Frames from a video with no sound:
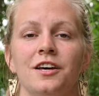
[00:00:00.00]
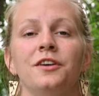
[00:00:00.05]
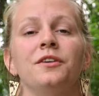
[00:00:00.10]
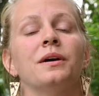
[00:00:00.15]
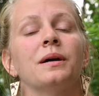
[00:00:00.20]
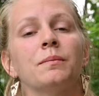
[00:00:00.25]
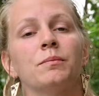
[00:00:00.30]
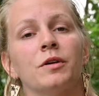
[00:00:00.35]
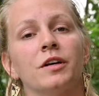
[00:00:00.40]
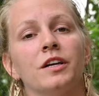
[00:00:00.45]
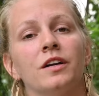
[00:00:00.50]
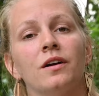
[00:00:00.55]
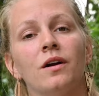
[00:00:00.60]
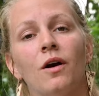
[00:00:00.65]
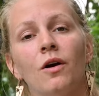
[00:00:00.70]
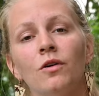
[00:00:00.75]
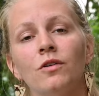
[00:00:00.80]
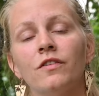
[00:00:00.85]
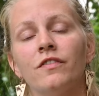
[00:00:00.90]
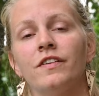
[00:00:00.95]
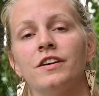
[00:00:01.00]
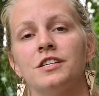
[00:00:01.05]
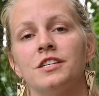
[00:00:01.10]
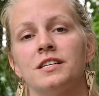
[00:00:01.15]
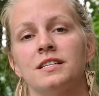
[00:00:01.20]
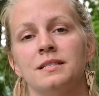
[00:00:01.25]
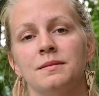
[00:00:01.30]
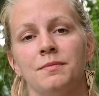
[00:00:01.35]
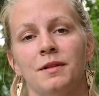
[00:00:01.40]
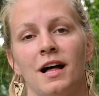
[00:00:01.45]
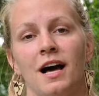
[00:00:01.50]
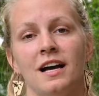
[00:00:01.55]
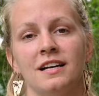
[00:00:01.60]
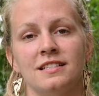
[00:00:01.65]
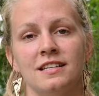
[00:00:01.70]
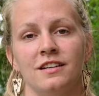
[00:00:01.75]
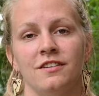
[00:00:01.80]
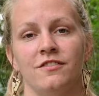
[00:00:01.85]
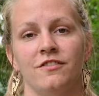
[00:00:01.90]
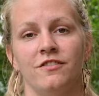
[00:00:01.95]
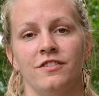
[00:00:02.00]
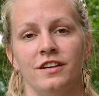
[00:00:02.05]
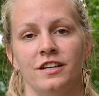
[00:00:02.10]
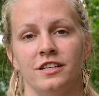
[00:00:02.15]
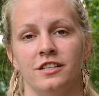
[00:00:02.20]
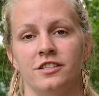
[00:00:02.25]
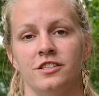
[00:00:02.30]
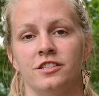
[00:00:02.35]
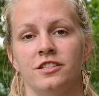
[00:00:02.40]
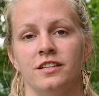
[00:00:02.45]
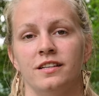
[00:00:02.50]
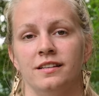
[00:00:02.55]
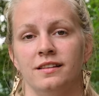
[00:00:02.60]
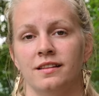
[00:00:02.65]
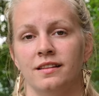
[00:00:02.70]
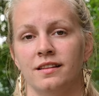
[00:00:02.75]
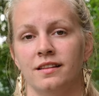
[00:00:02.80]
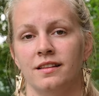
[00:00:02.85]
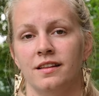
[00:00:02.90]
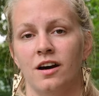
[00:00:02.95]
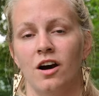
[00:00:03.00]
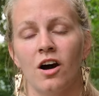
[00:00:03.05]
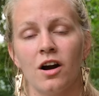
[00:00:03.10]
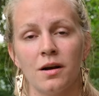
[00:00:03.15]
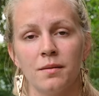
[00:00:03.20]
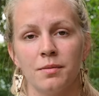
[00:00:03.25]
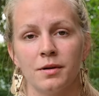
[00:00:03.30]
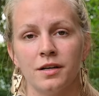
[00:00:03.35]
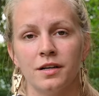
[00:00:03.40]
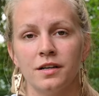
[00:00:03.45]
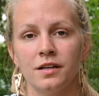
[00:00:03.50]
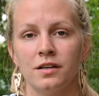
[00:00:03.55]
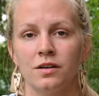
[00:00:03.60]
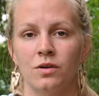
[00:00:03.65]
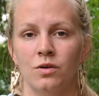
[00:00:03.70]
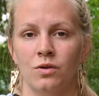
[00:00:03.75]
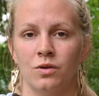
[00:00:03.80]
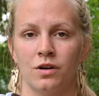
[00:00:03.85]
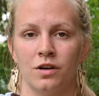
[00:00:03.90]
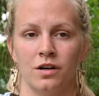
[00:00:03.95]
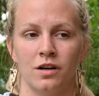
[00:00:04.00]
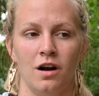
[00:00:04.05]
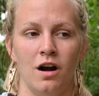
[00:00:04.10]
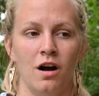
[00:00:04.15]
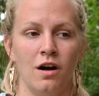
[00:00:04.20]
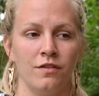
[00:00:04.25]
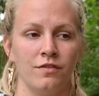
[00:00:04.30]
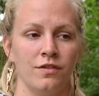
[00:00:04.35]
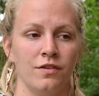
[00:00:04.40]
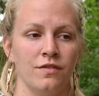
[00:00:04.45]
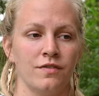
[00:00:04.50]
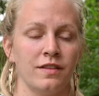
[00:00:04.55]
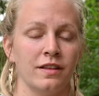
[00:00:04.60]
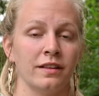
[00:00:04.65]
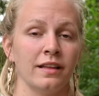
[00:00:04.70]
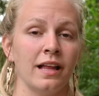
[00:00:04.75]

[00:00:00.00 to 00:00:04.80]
You can bring your own fishing supplies and fish in the harbor or off of the